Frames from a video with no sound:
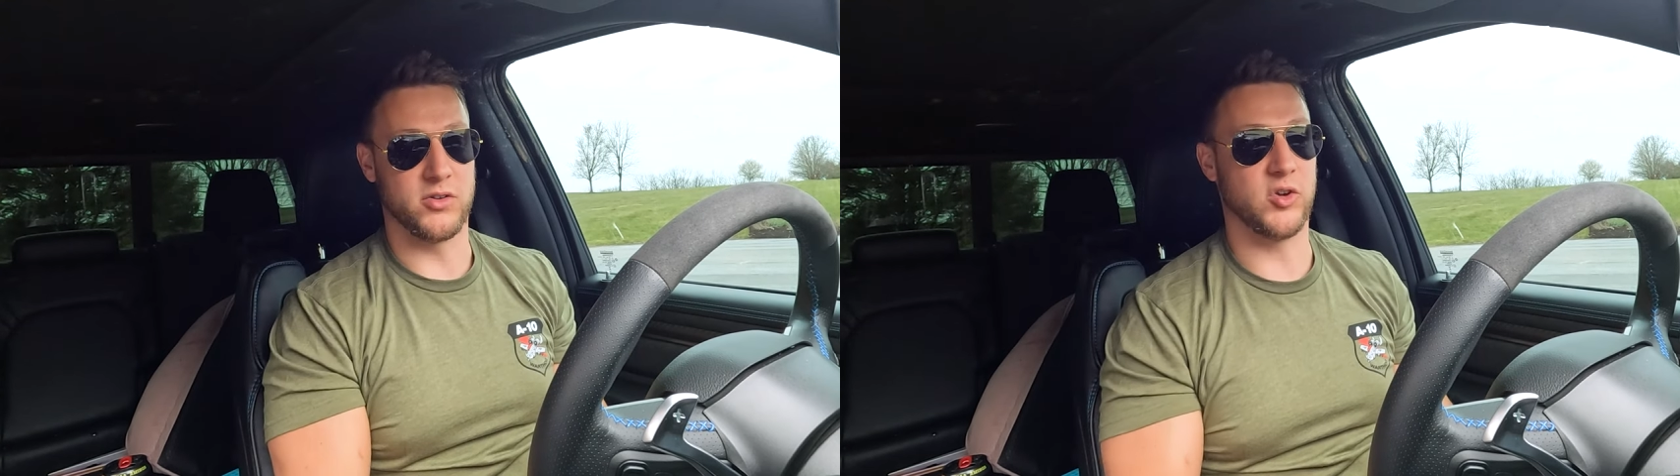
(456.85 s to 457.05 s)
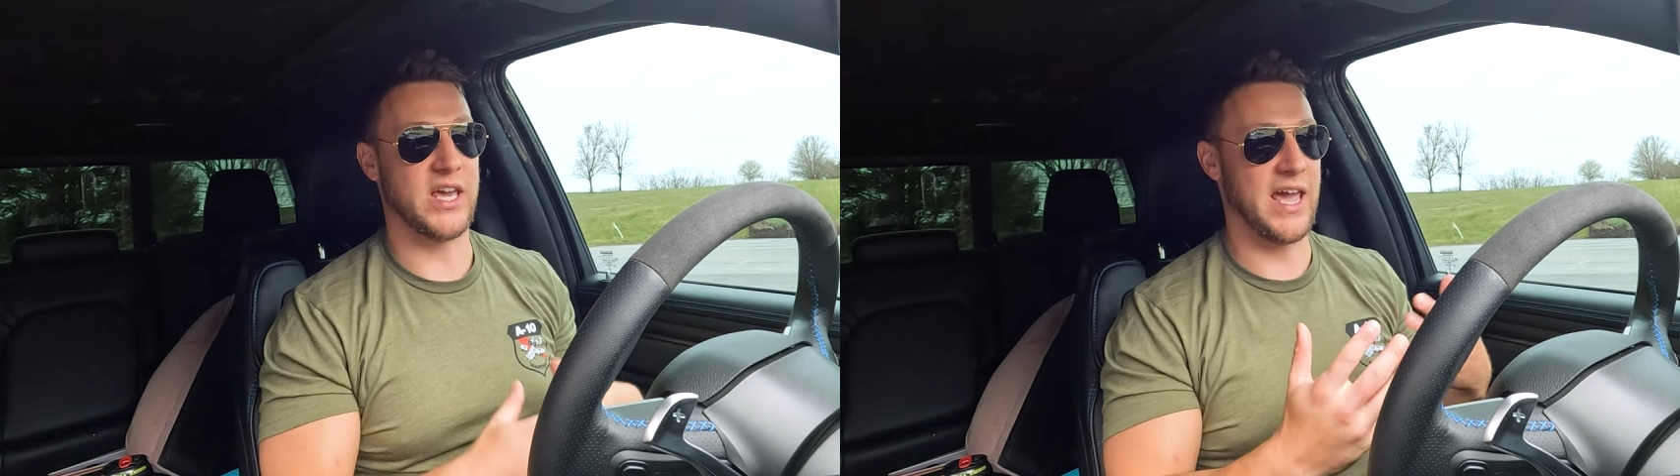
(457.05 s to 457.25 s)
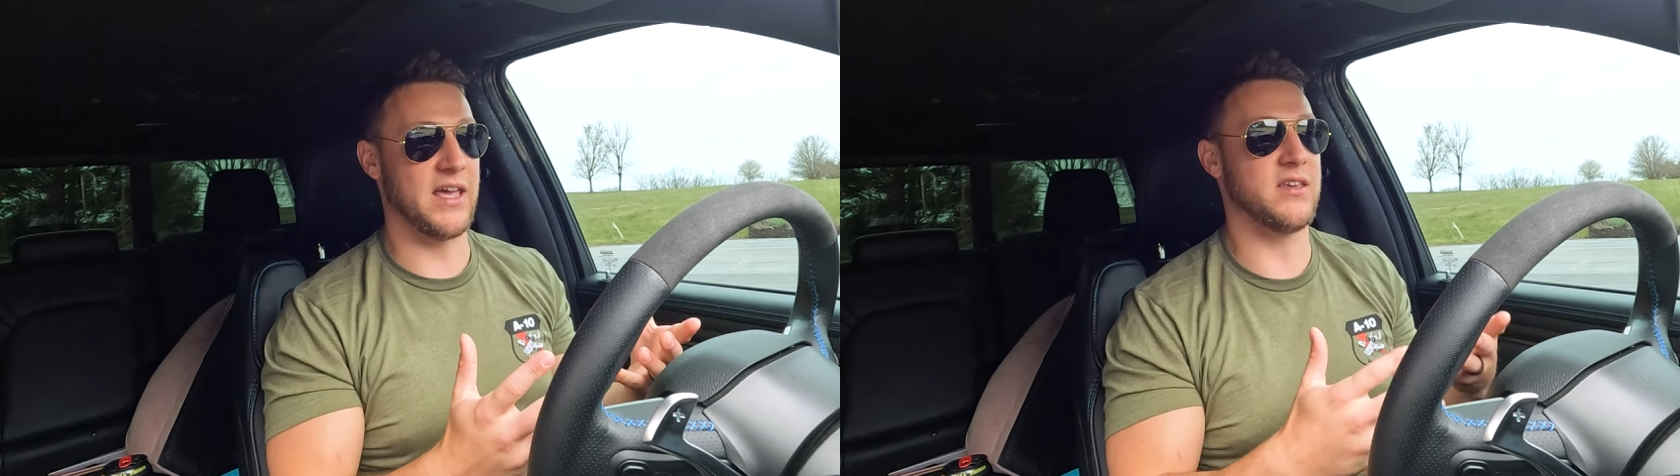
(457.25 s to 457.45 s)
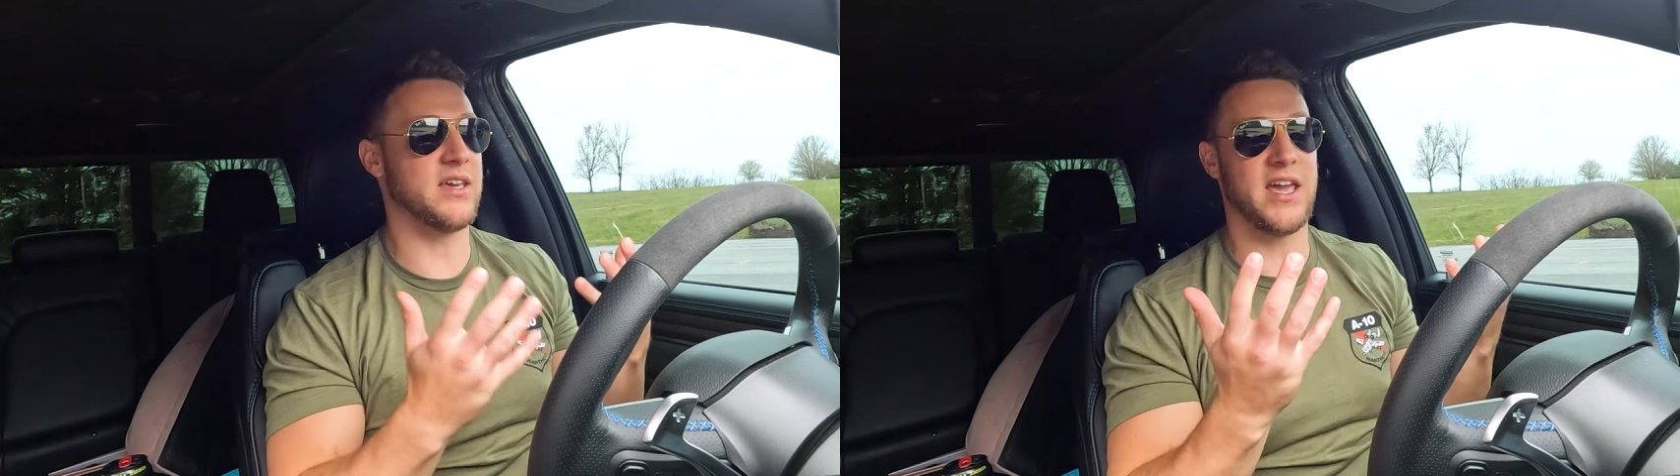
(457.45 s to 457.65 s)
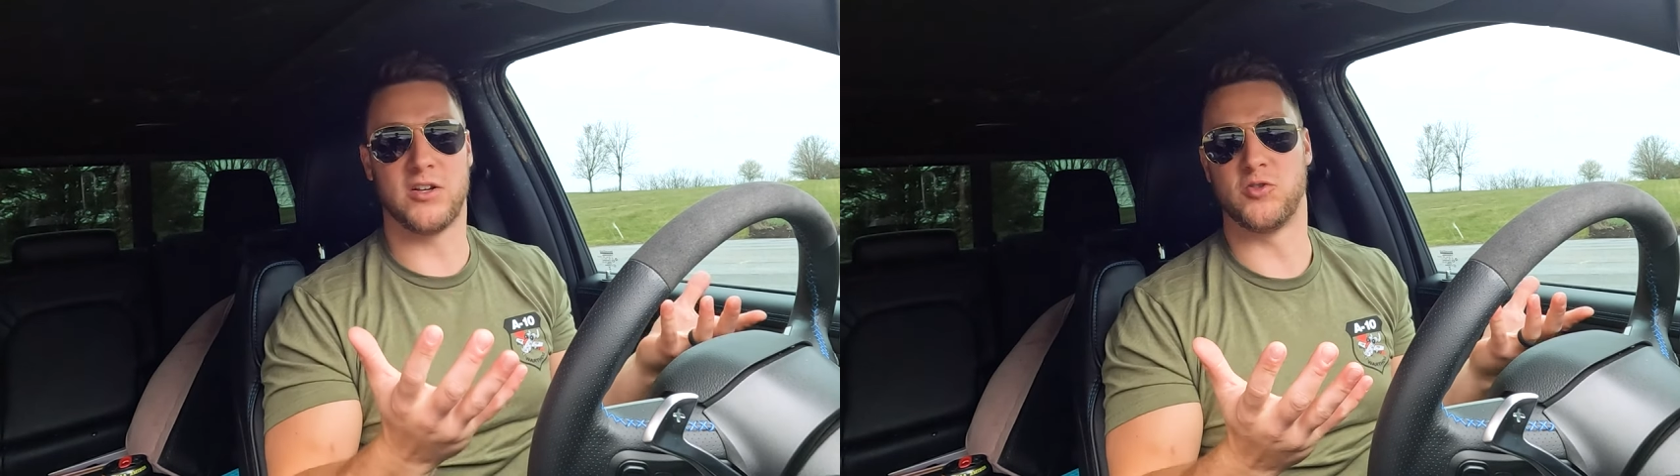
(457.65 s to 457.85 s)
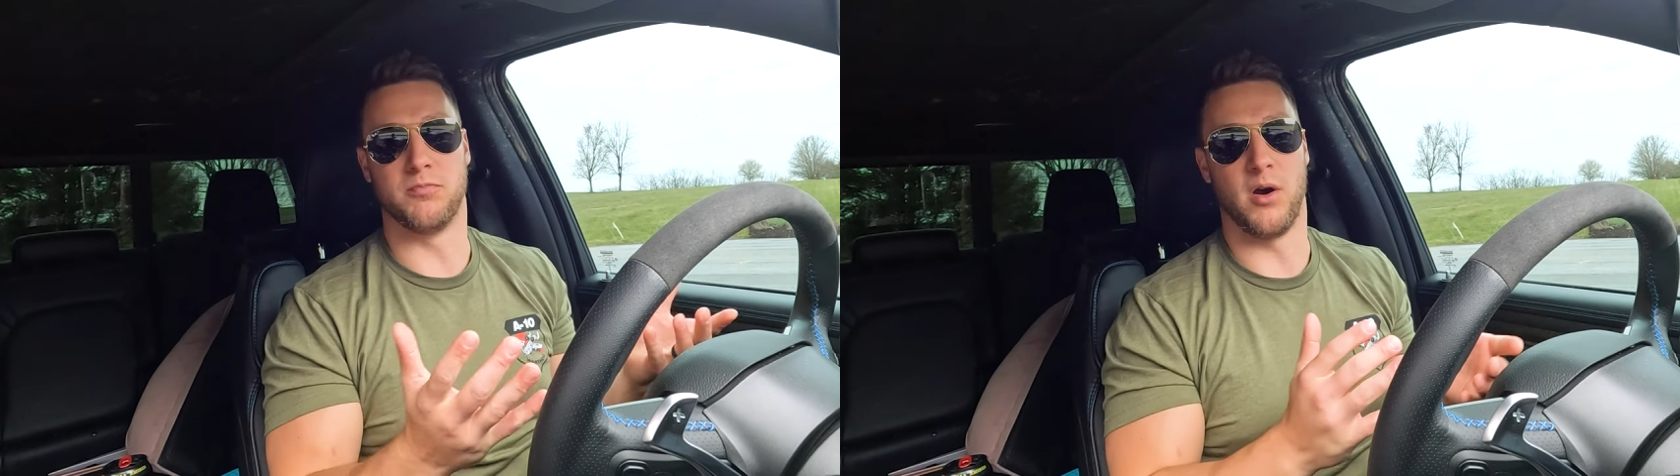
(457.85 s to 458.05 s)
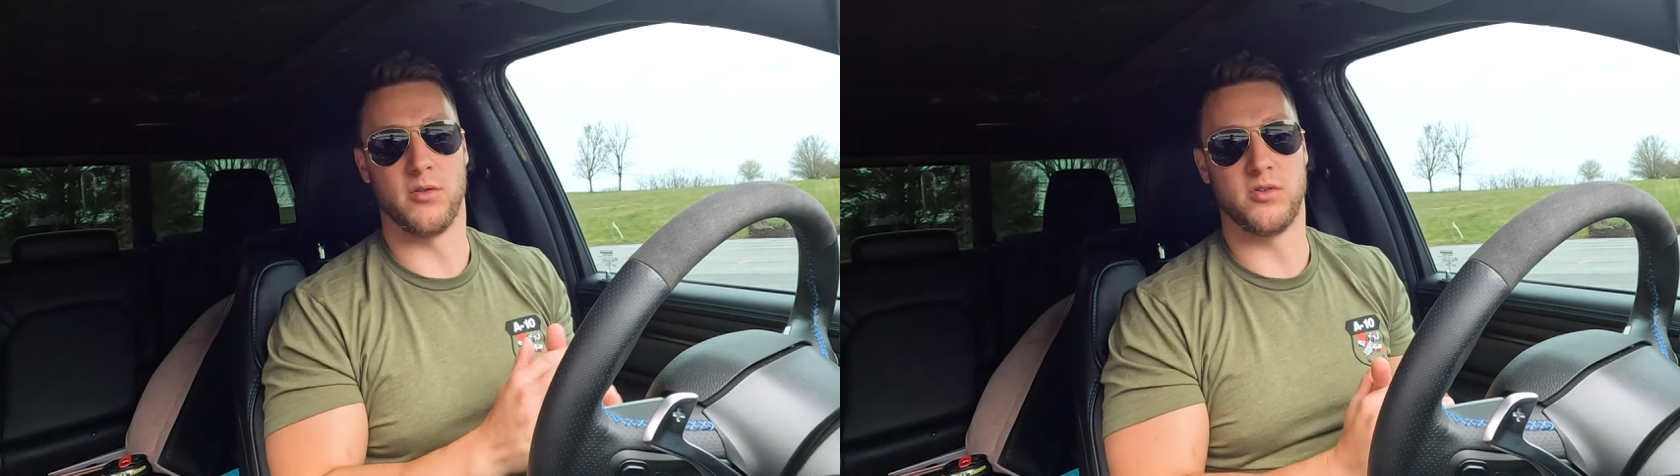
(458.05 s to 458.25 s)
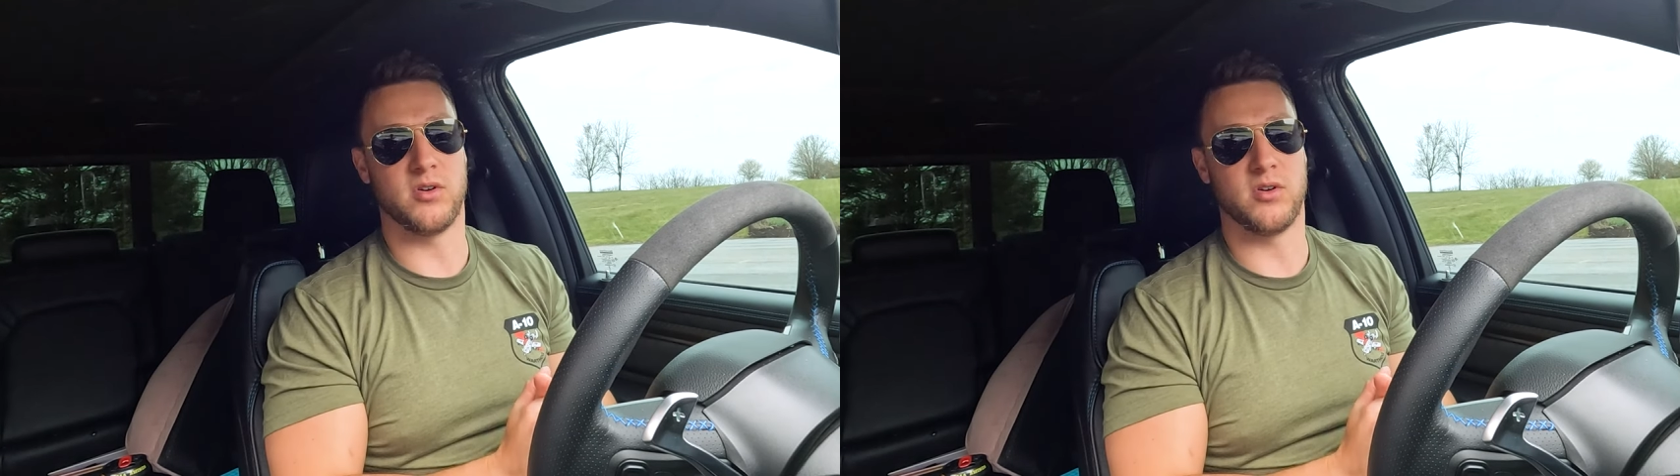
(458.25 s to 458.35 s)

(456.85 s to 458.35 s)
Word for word: You can't, you can't do both.